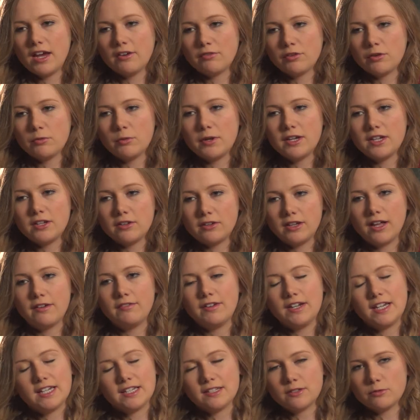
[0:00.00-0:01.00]
Every week you'll have
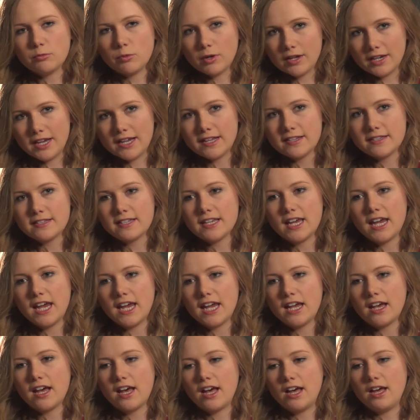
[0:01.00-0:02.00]
at least one
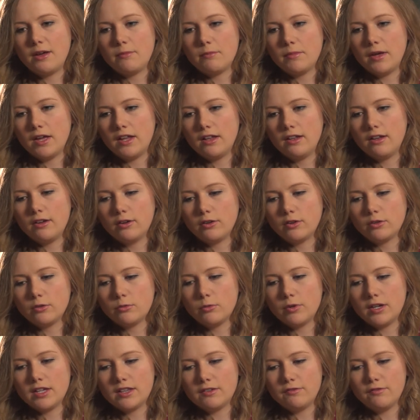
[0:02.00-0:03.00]
essay along
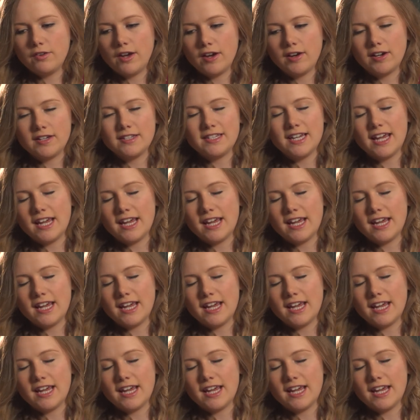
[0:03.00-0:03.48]
with various